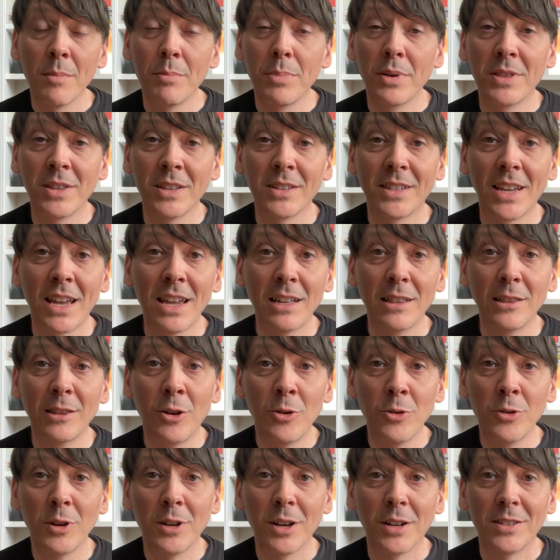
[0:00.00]
but that take
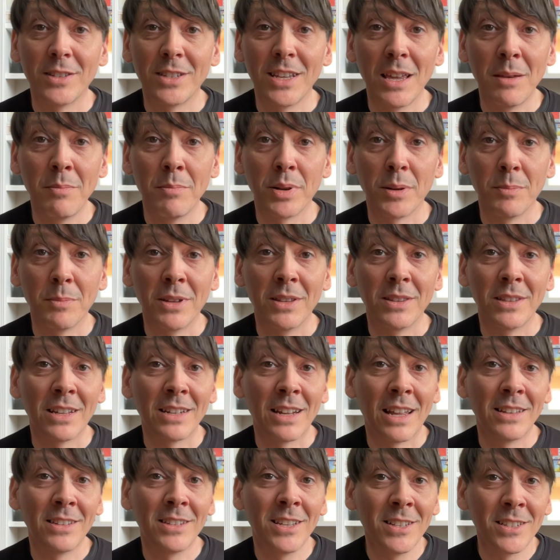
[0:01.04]
longer to implement than
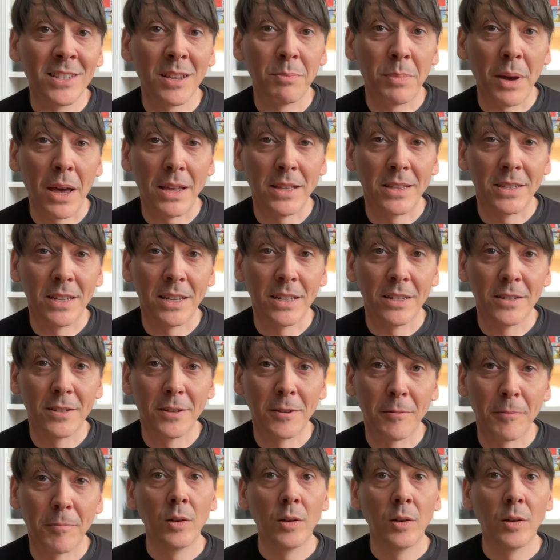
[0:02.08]
anticipated.